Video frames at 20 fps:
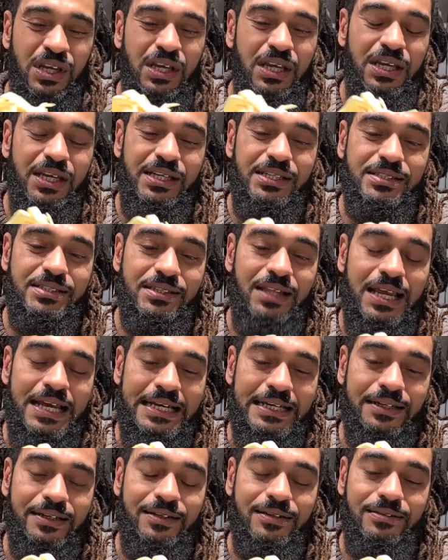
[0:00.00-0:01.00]
It's
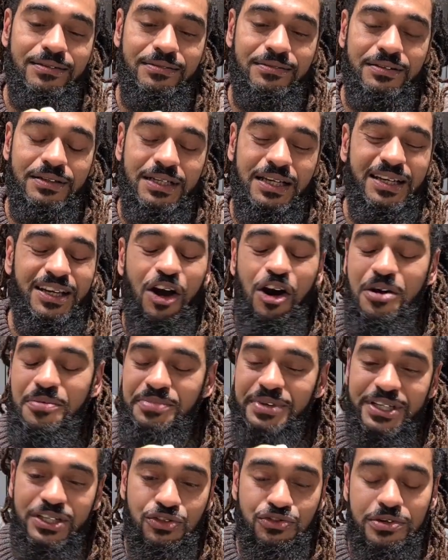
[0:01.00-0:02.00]
like, it can't be
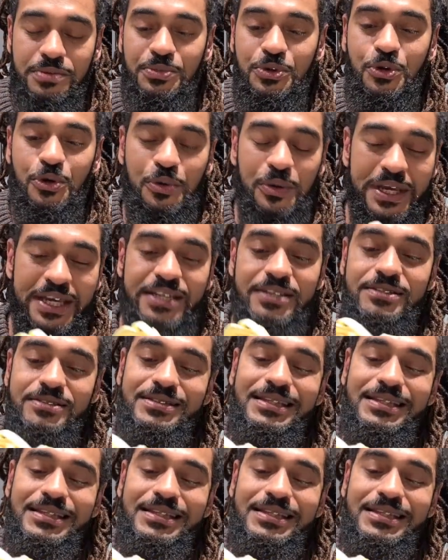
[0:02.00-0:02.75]
a tribute. It's